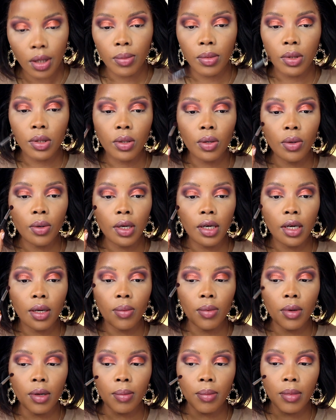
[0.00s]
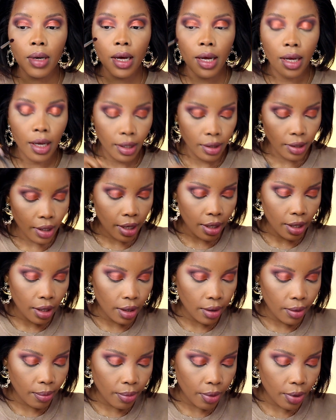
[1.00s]
I'm just going in with my tiny
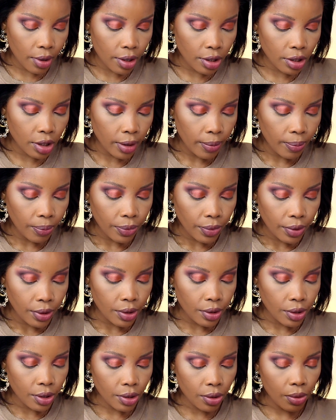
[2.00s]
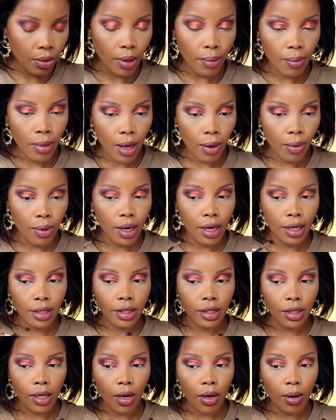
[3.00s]
little brush. I'm just going back with
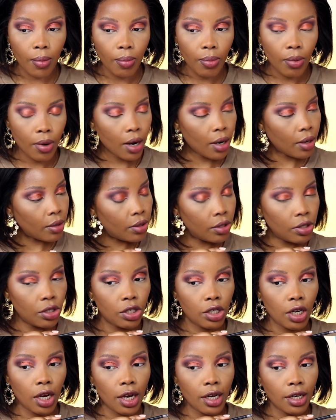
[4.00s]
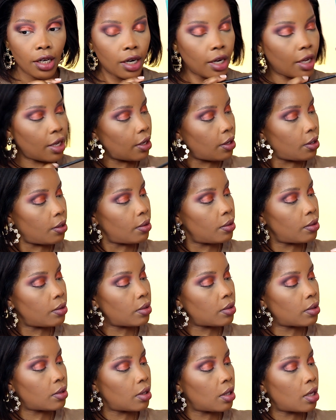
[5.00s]
that dark brown shade that I
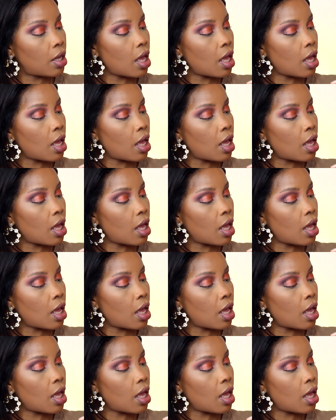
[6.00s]
use